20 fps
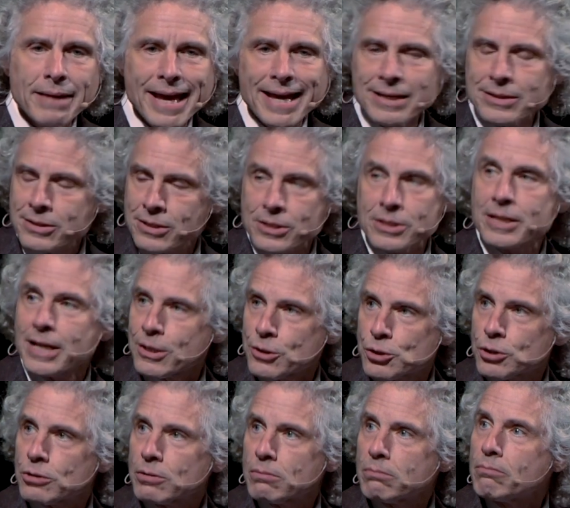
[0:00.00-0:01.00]

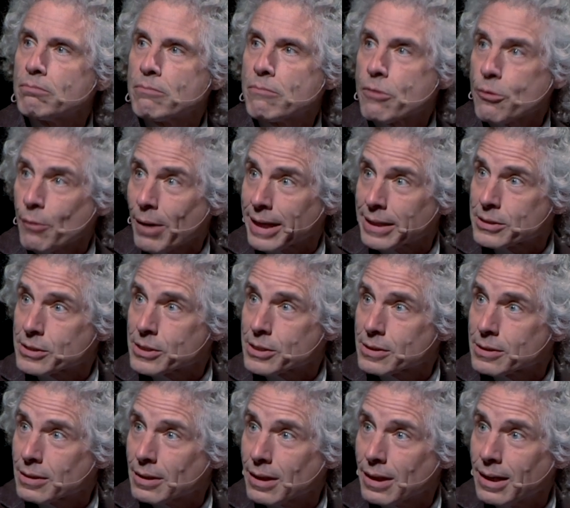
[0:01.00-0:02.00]
existential threats,